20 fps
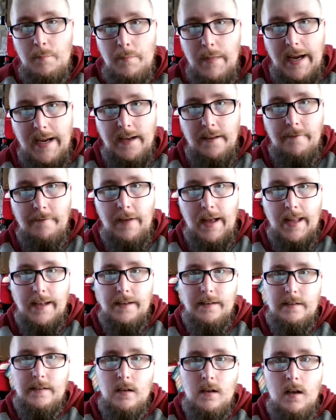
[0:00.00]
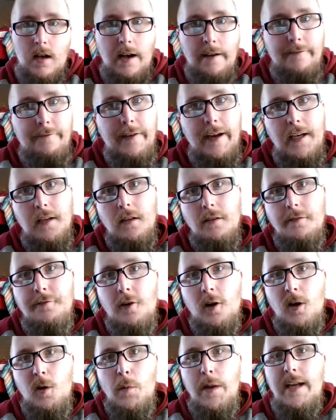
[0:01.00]
The main event. A fatal
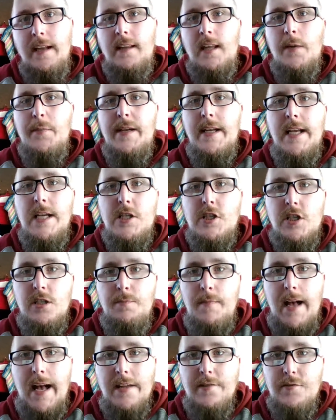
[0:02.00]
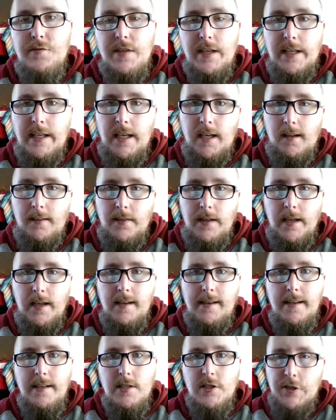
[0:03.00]
four-way elimination match for the King of the
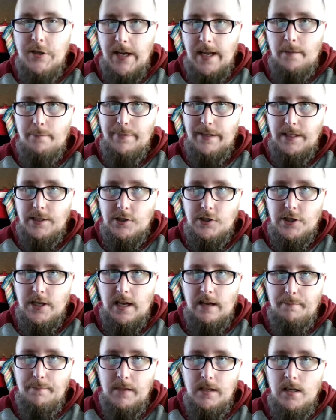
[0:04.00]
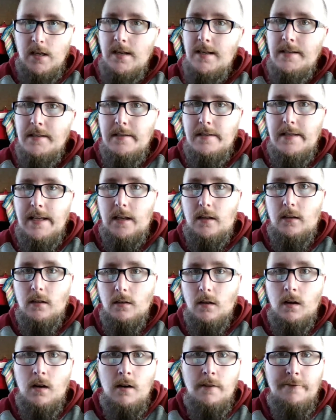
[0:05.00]
Indies Championship.
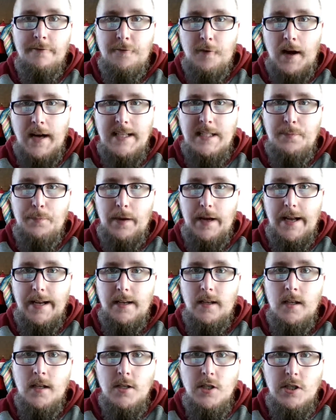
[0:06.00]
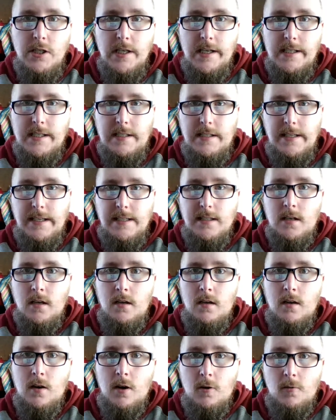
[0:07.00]
Sickle, Frostbite, Justice,
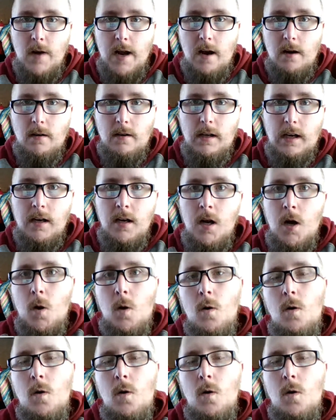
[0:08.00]
Herrera.